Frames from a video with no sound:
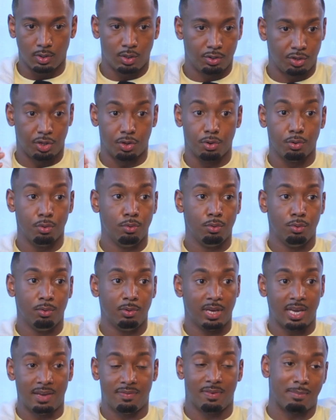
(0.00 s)

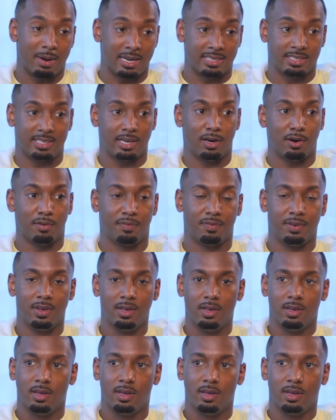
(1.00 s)
you, even myself,